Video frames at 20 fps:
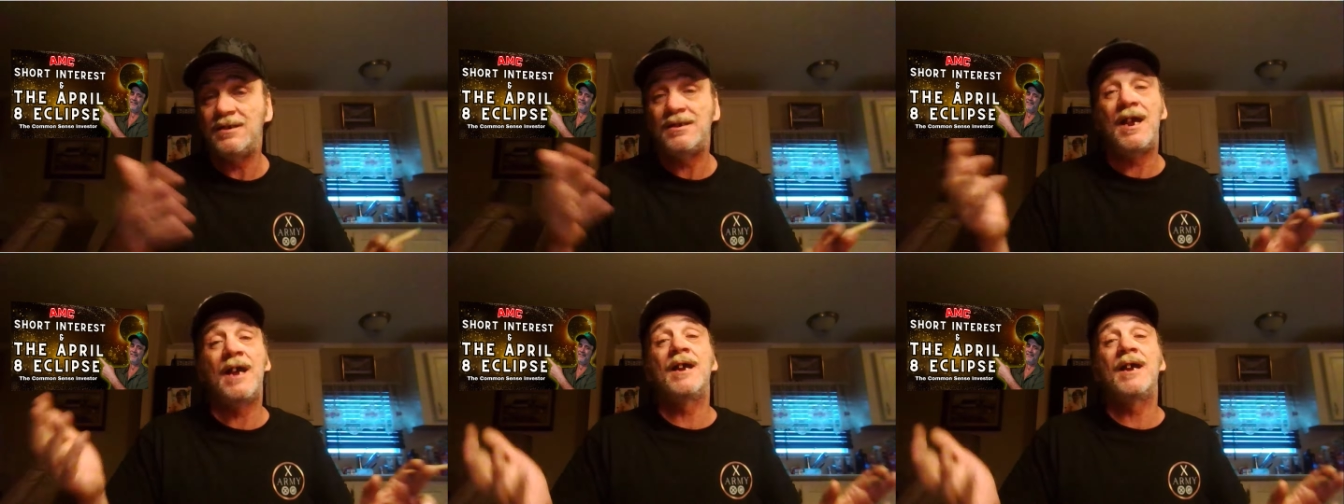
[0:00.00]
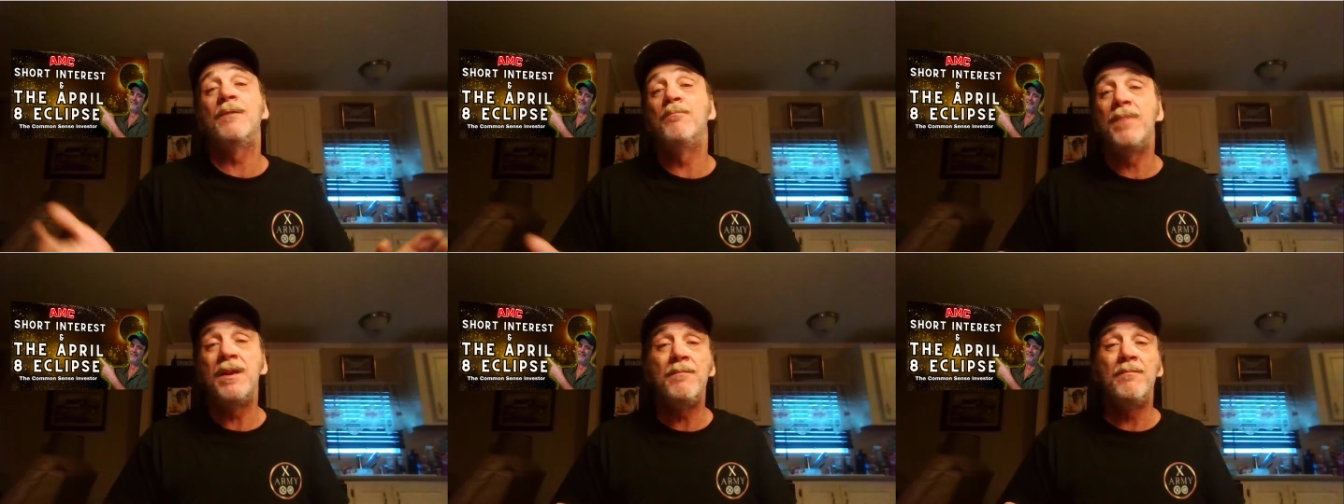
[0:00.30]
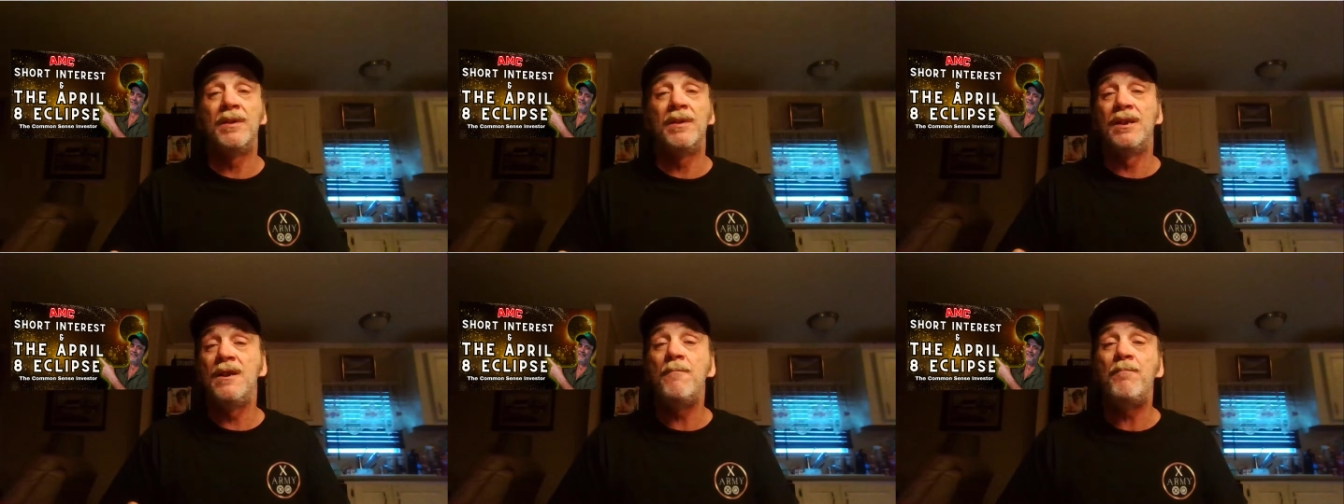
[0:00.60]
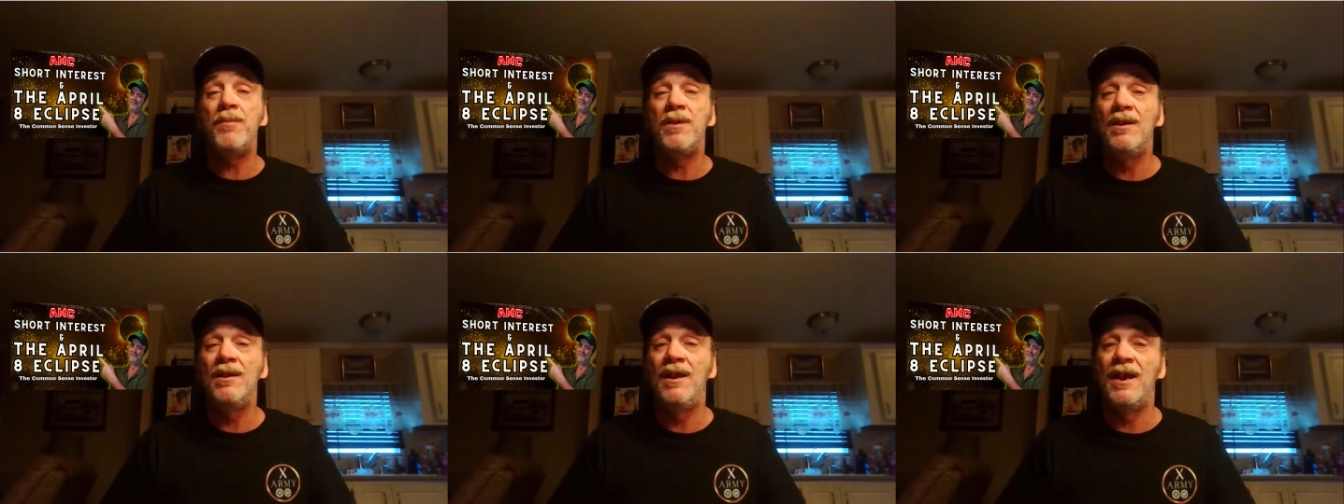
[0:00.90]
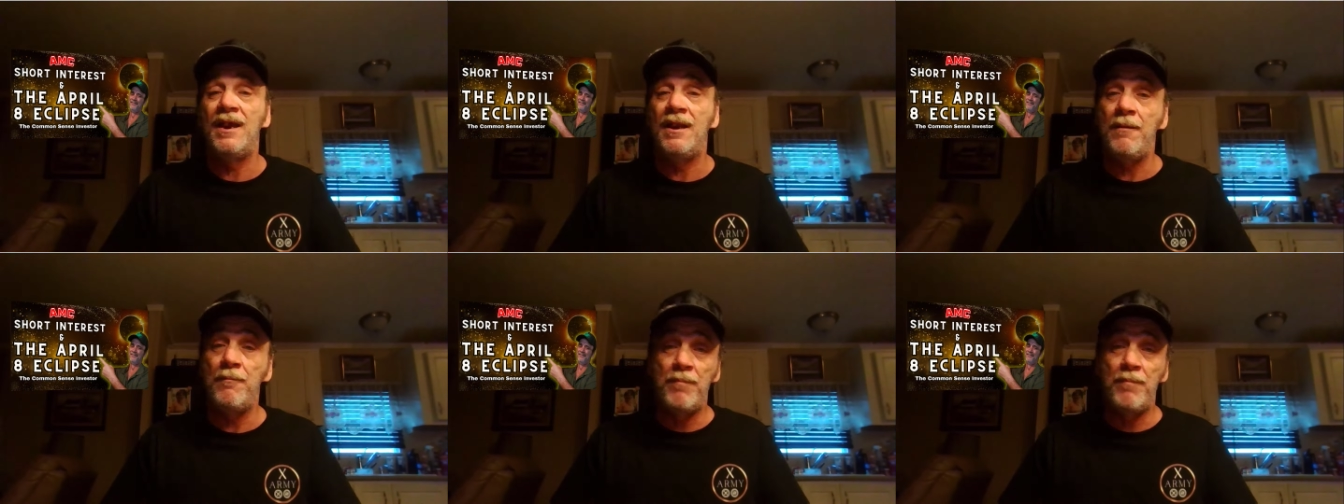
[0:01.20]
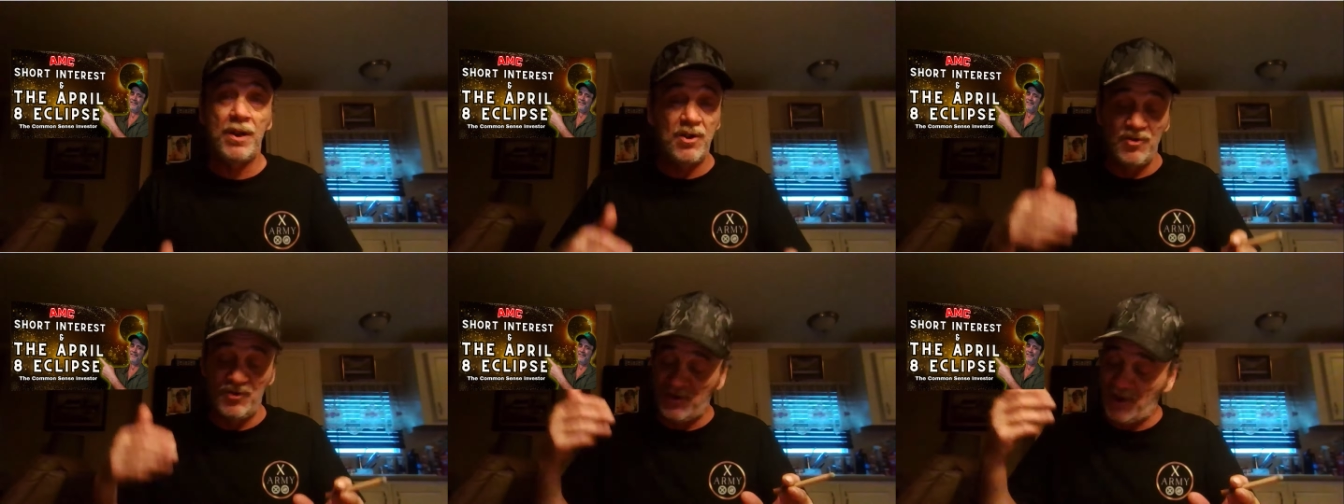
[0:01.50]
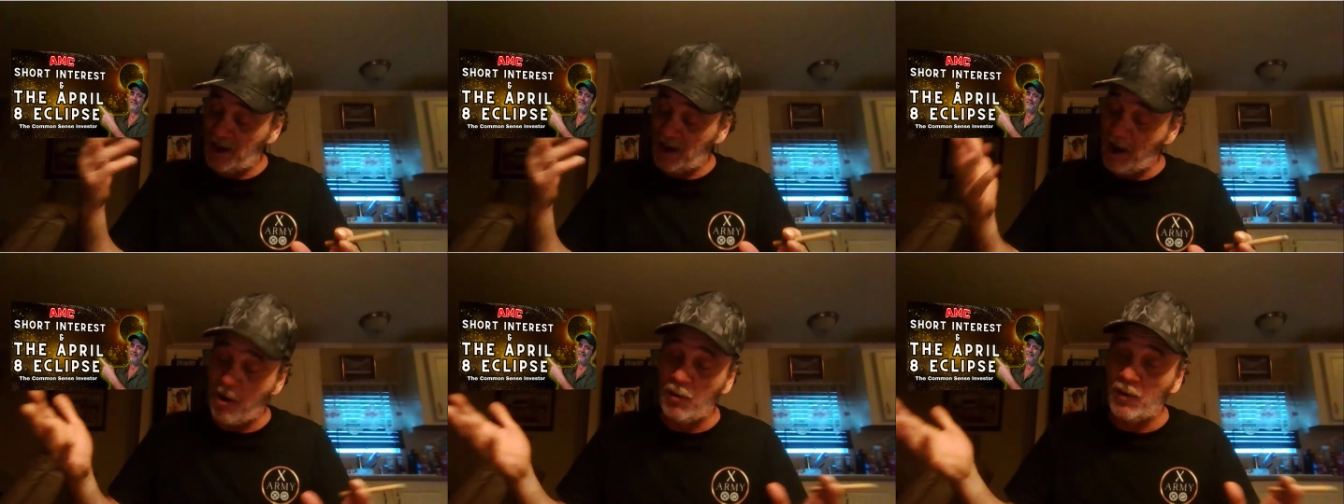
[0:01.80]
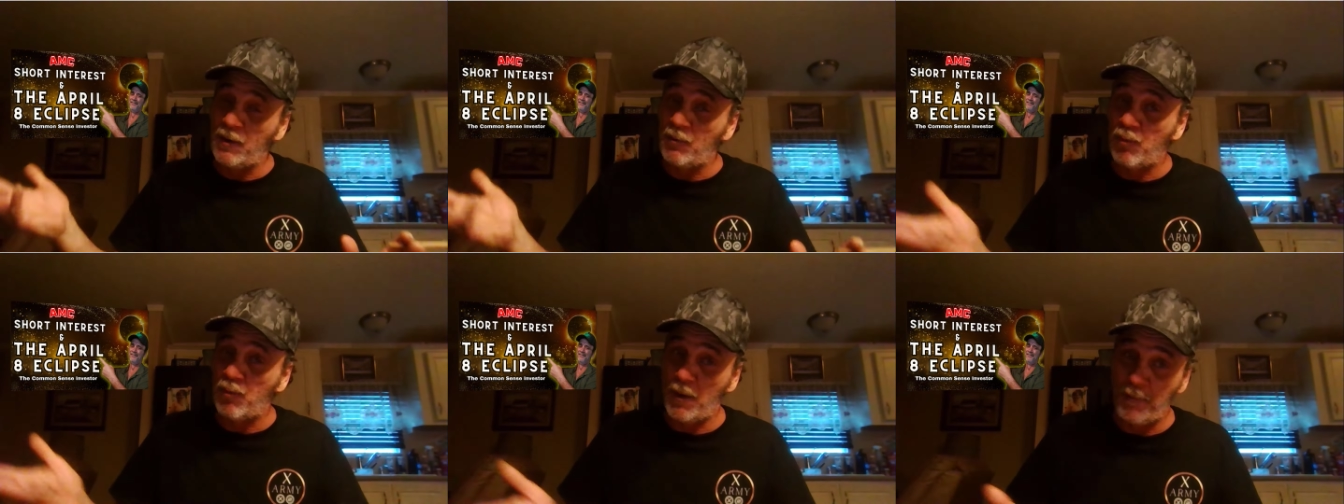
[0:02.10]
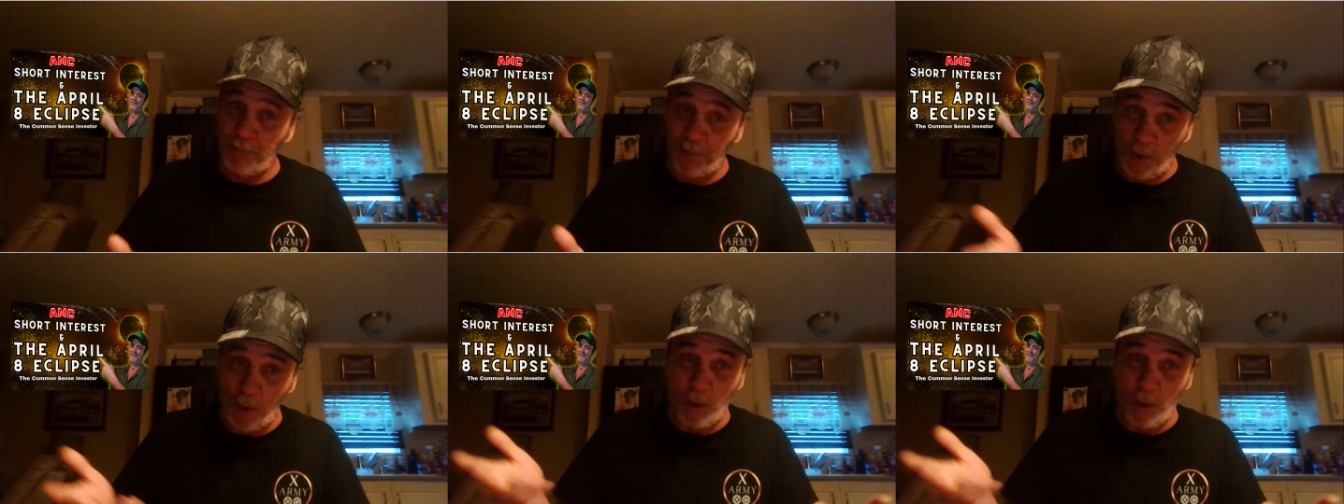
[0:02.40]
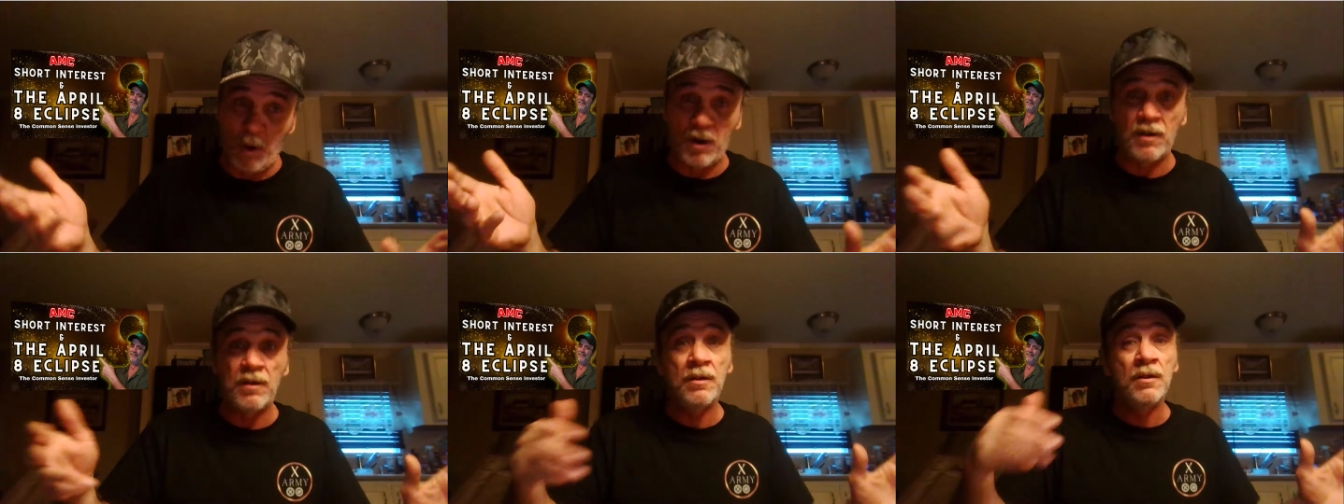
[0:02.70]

that can be manipulated because they only report